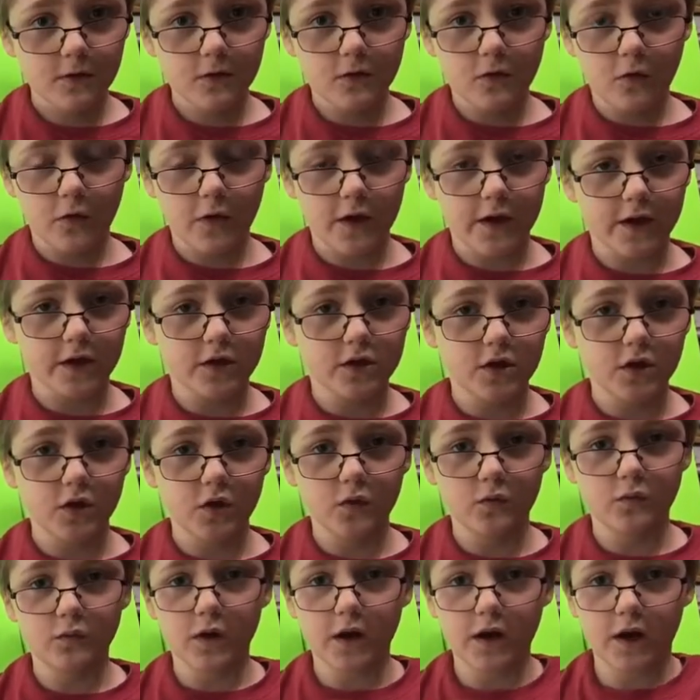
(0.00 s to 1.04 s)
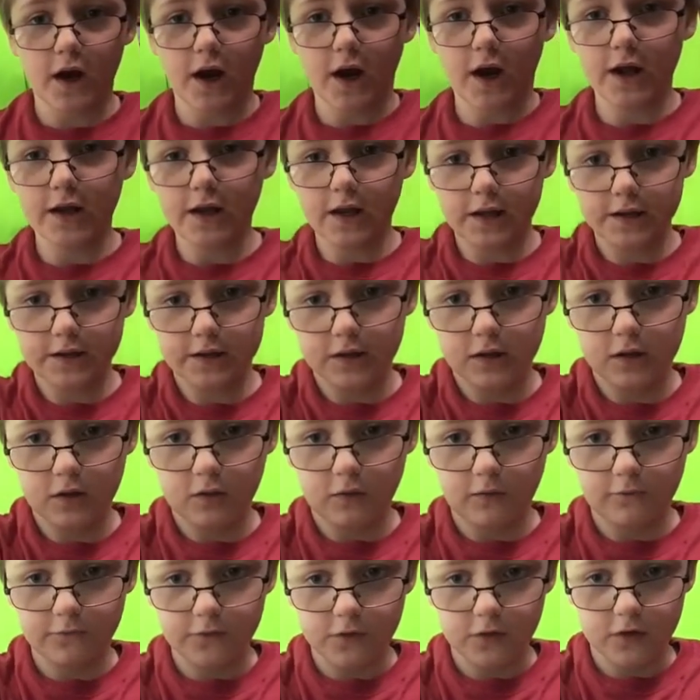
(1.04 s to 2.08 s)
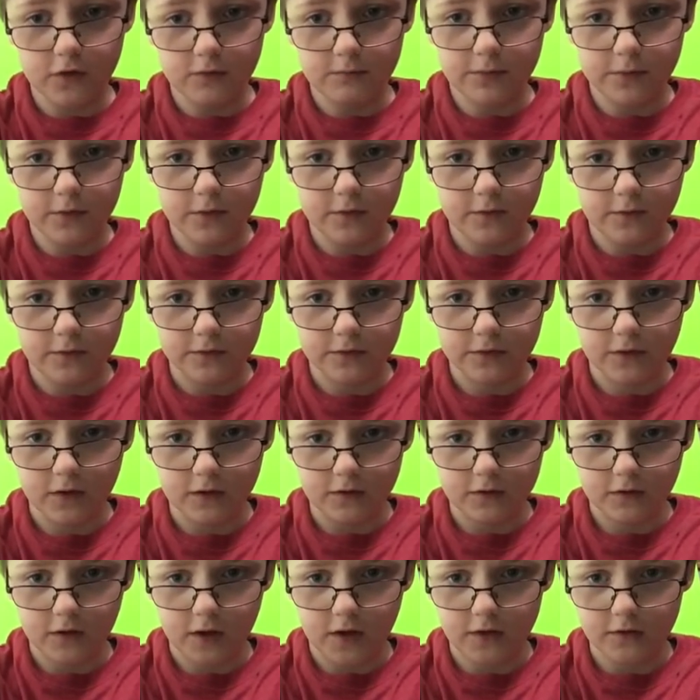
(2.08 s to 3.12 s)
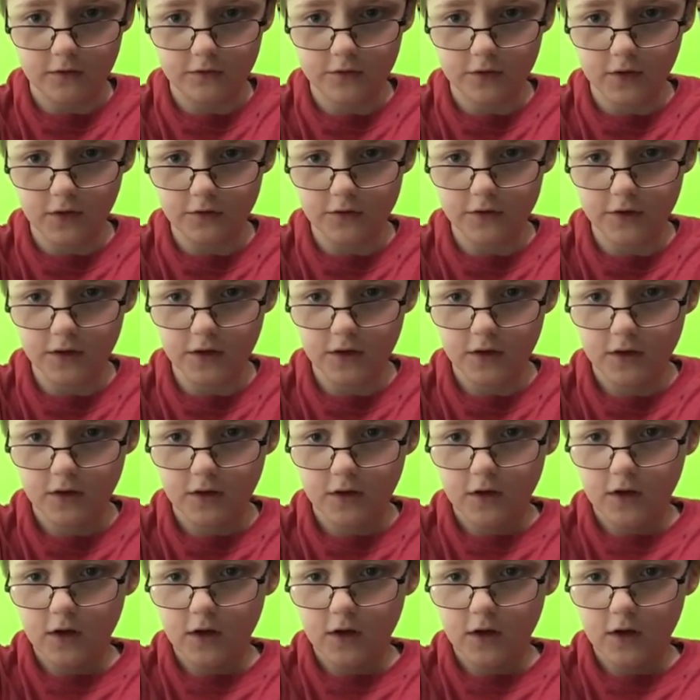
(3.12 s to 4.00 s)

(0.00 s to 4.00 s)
going to, what I like to do if you're going to put in this endoskeleton,